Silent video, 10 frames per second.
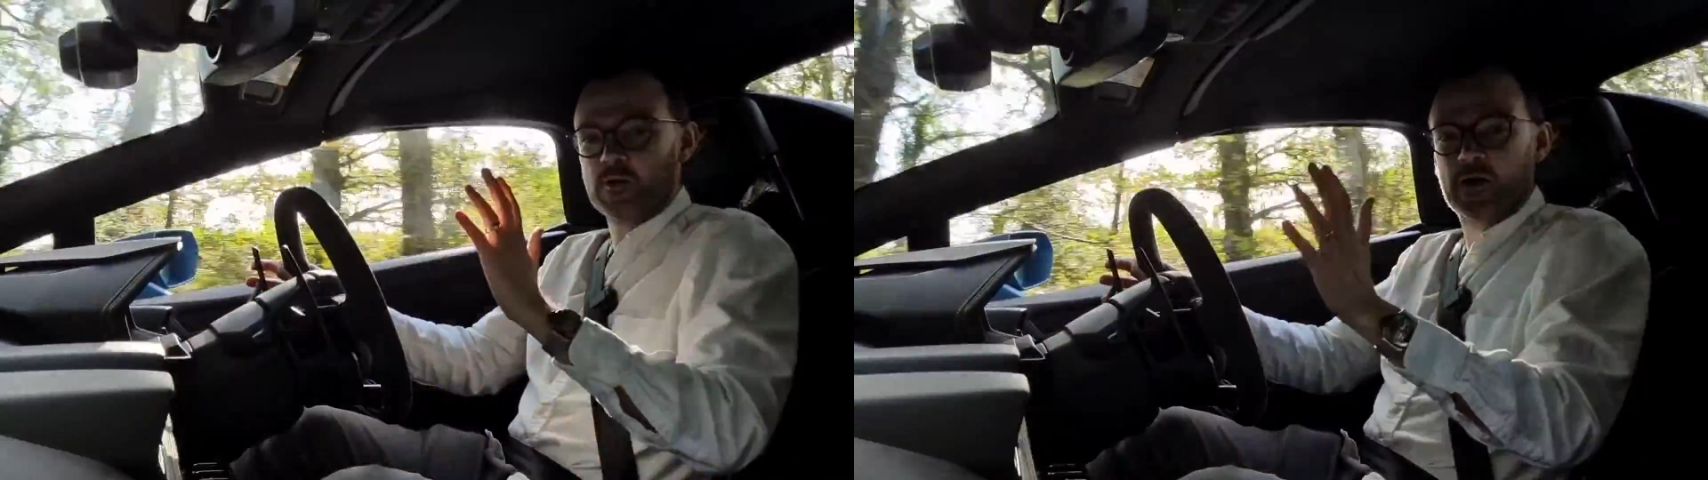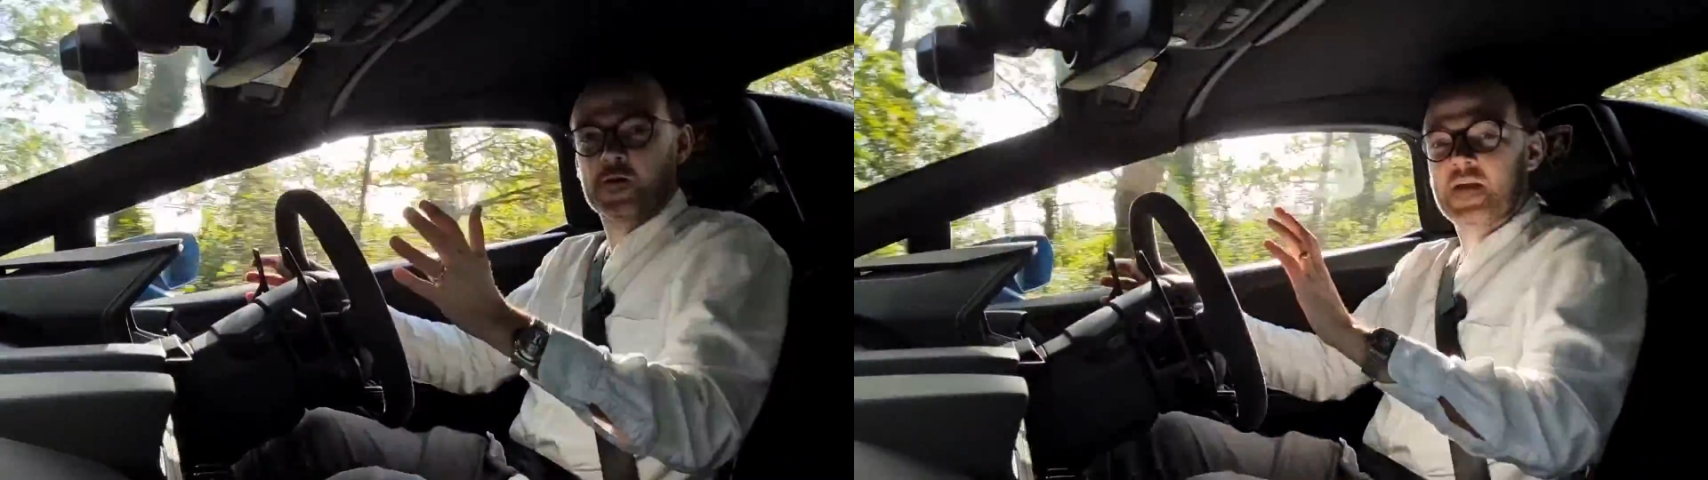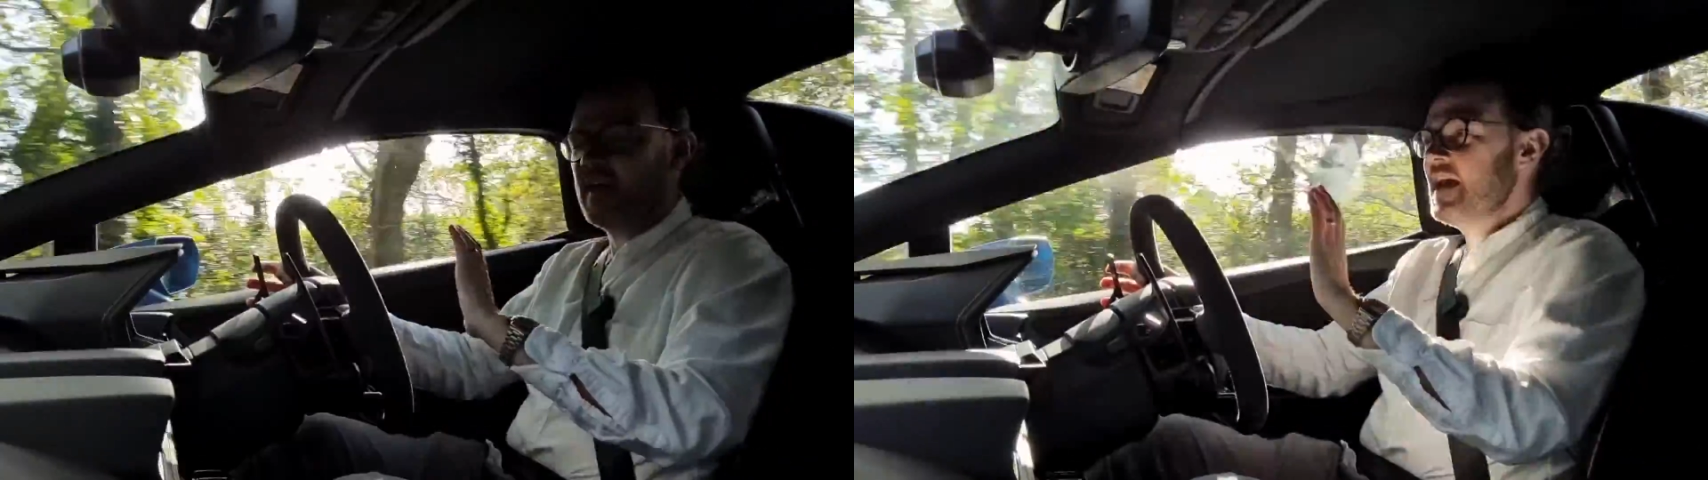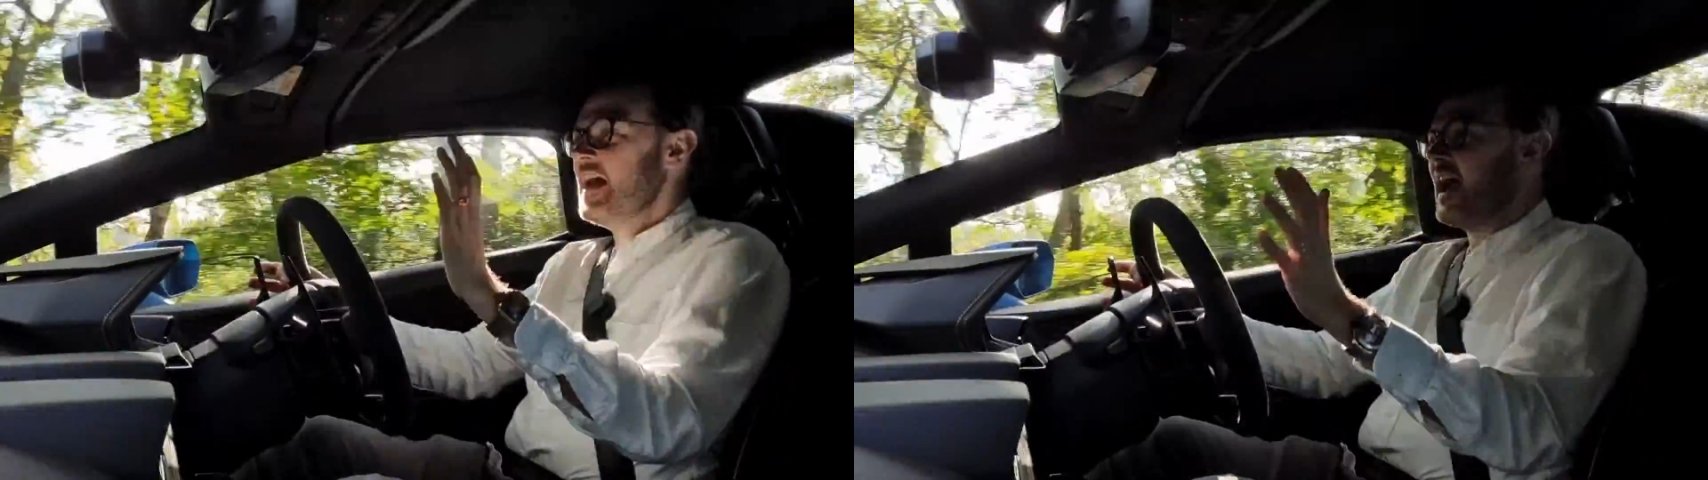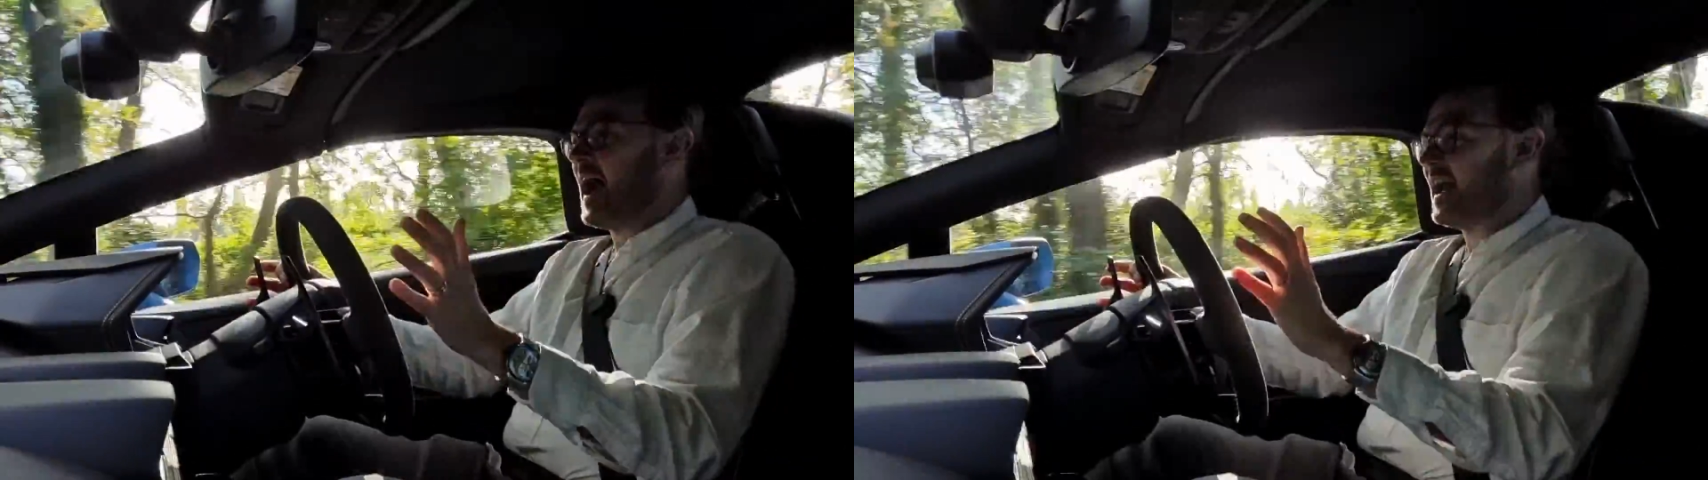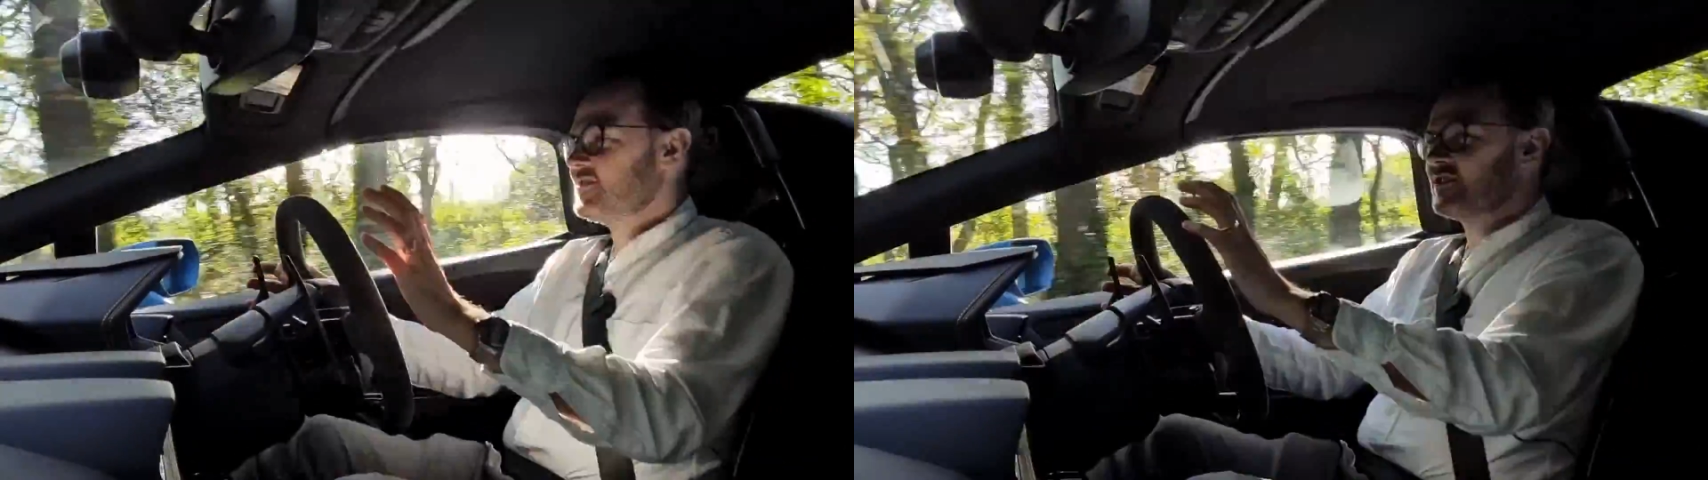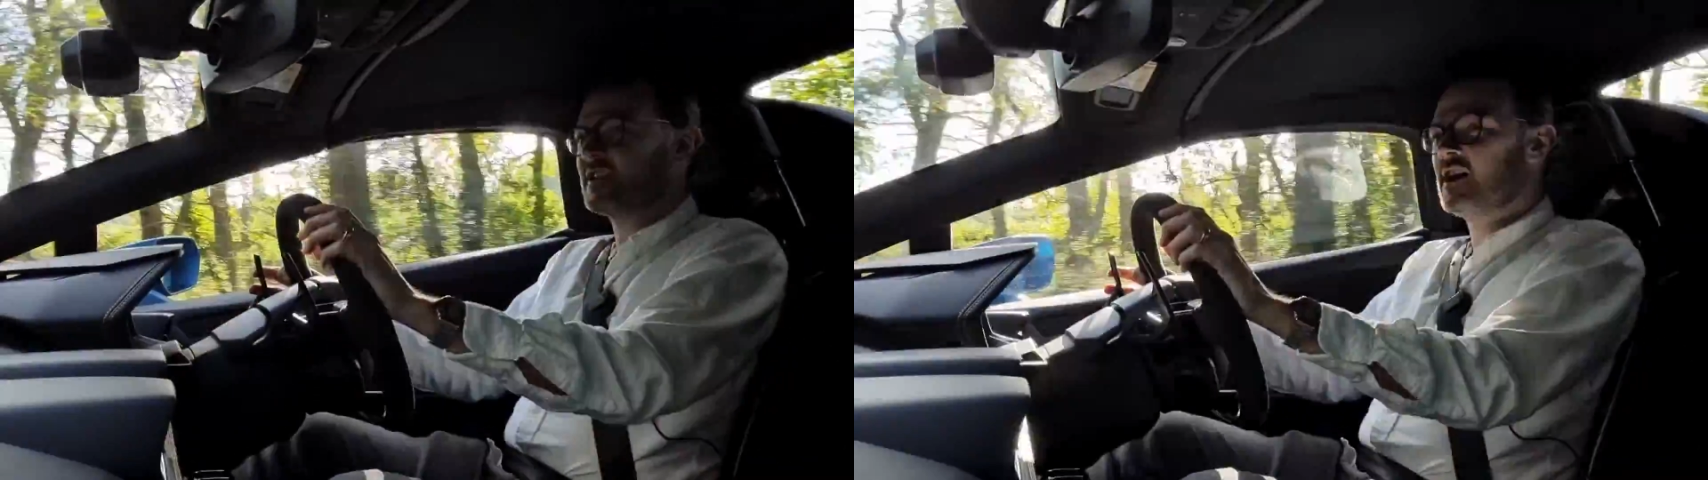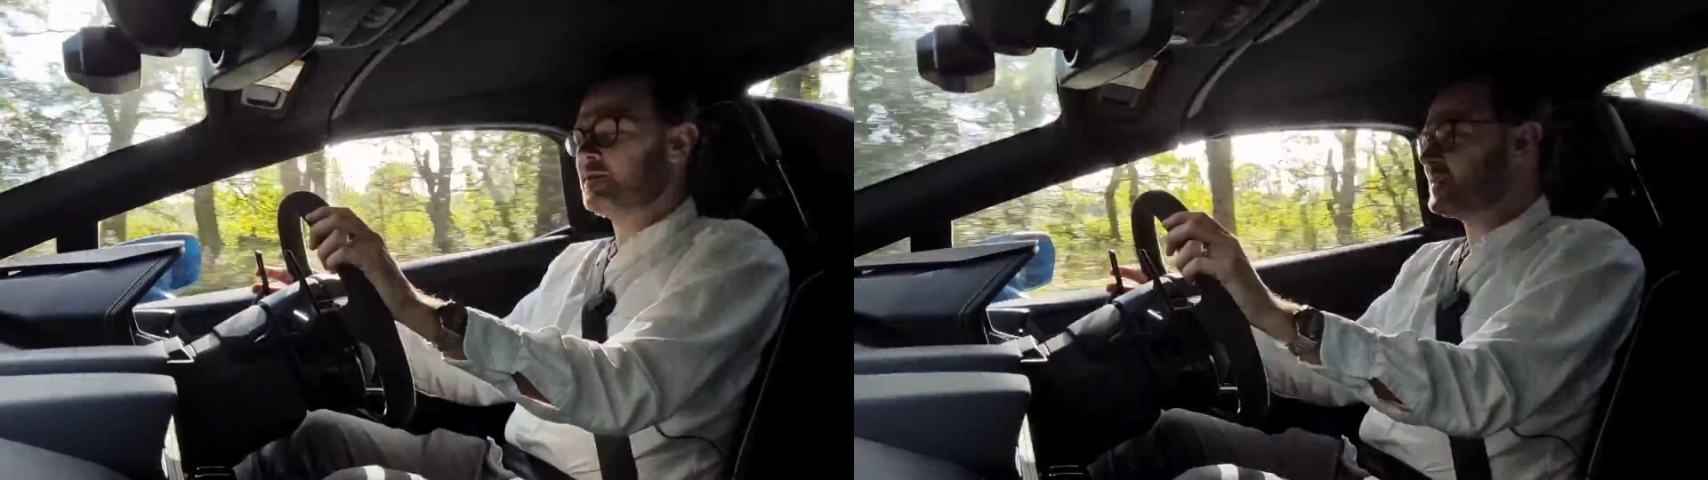well, and just calms